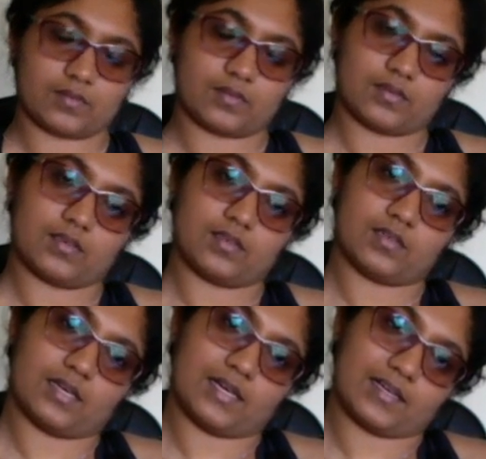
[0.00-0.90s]
and
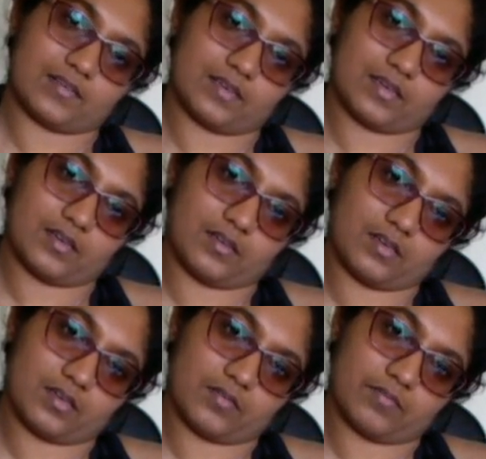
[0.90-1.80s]

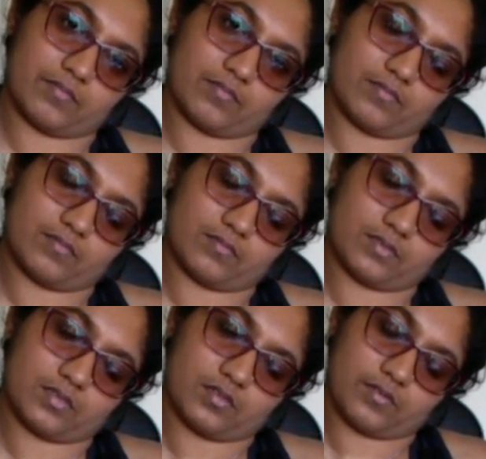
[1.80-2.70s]
exhaling
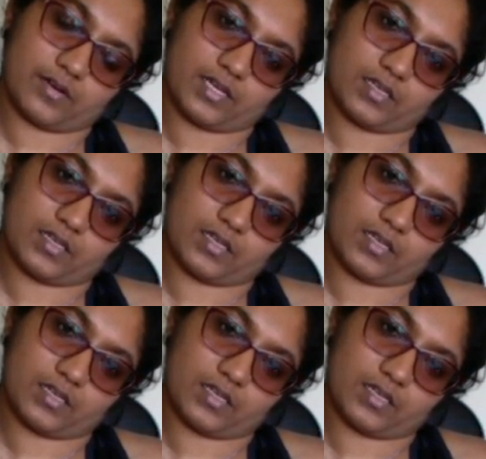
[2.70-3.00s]
to the right.